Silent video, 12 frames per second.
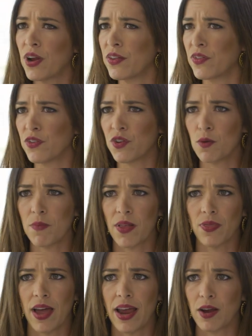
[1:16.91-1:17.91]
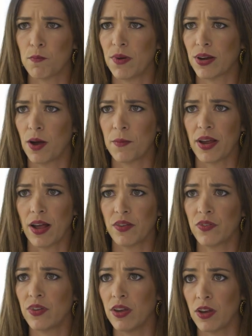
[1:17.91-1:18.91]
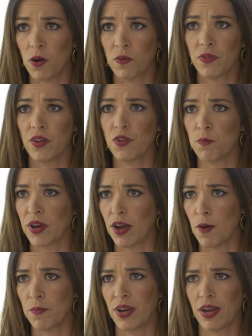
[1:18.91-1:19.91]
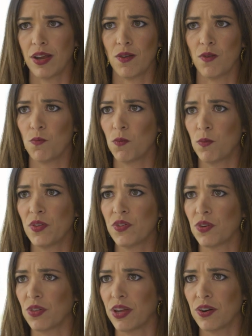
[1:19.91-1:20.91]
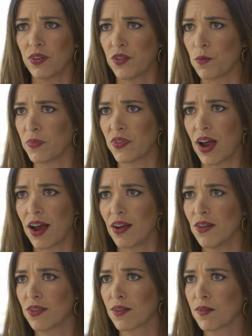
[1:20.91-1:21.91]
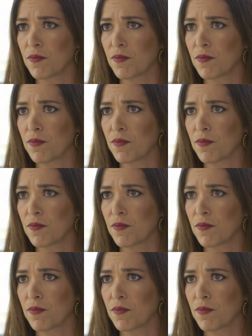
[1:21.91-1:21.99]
transition been like becoming a CEO of such a big company, and what's your leadership style?